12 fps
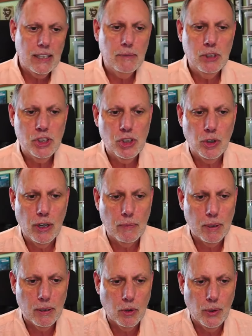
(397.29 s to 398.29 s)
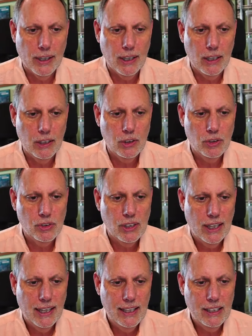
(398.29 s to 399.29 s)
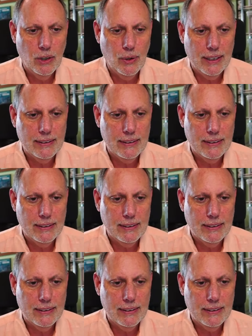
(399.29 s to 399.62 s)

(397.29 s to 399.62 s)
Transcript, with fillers: let me just do a couple quick hellos. Hello,